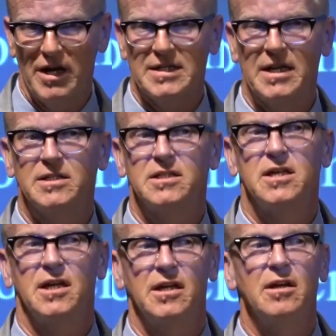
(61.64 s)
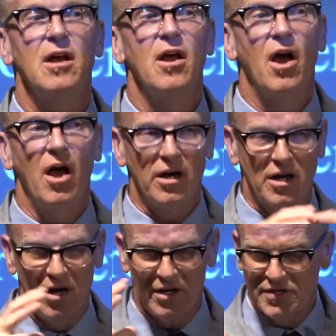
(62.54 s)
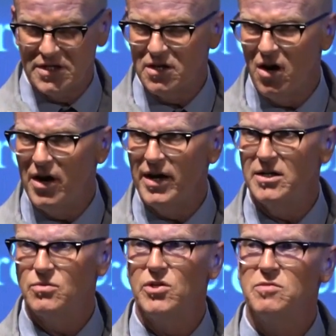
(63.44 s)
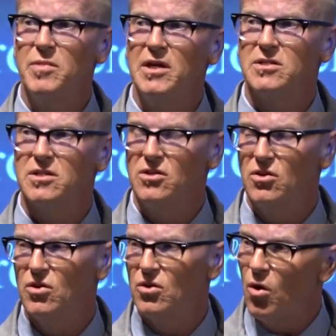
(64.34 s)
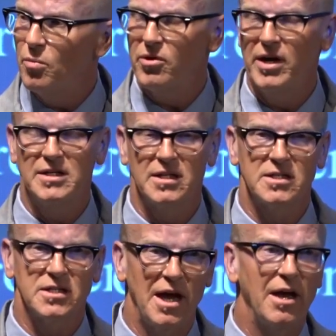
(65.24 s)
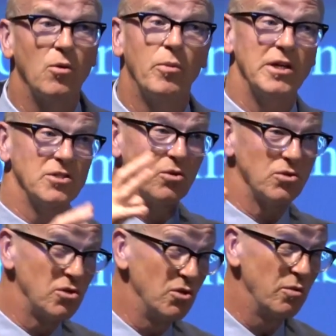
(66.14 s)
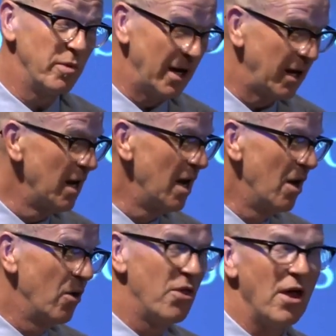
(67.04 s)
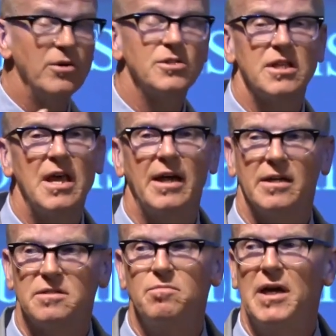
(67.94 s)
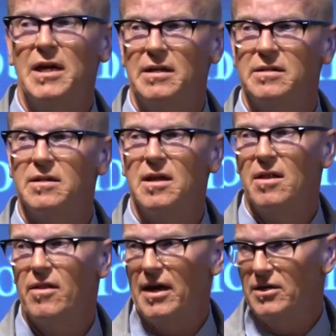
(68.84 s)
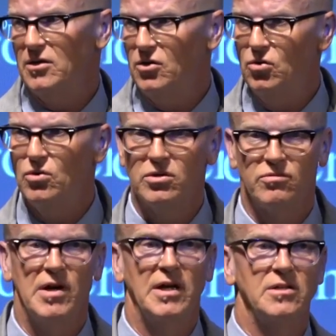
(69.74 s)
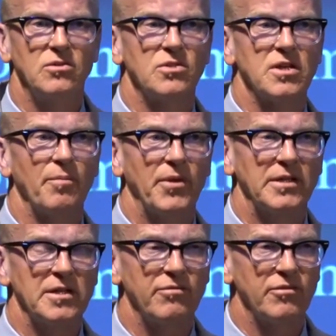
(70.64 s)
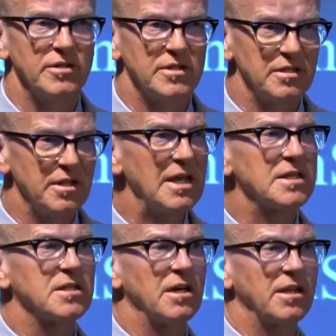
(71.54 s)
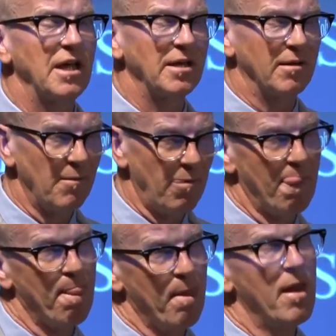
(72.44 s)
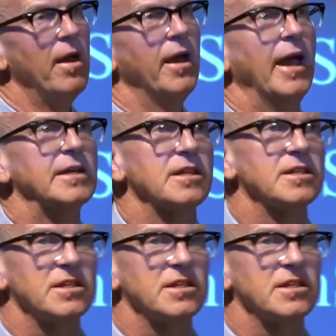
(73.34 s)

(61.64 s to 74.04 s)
identity, a kind of size which means that you can operate at scale but it's not too big. Those things mean that you could really do something different. And this, I think, is the